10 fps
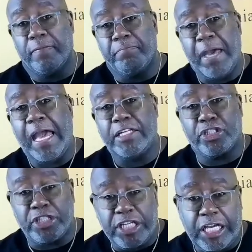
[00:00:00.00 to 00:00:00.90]

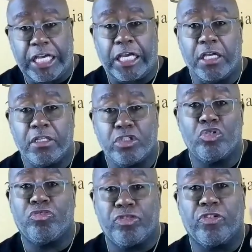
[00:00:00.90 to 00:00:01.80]
Man's key to
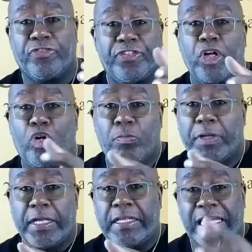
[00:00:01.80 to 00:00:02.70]

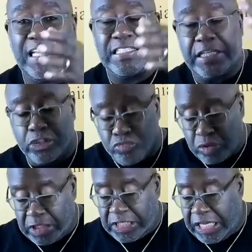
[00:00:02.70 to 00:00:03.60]
fulfillment is his
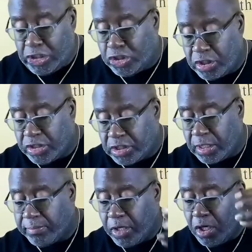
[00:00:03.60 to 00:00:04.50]

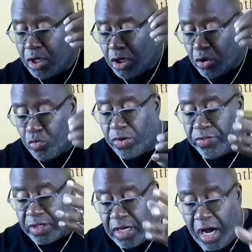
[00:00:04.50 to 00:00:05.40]
relationship
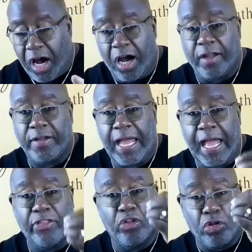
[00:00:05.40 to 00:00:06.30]
with God
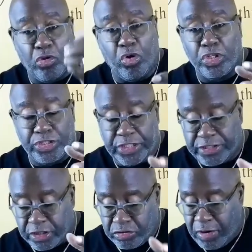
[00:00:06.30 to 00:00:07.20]
and the Lord
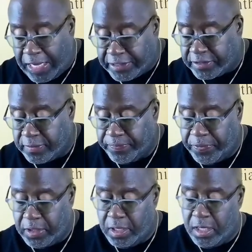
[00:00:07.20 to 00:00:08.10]
Jesus Christ.
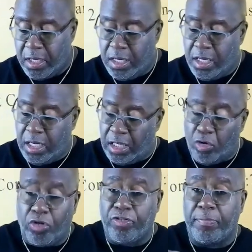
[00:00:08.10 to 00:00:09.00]
In
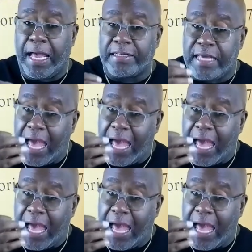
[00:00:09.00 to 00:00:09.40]
order for man to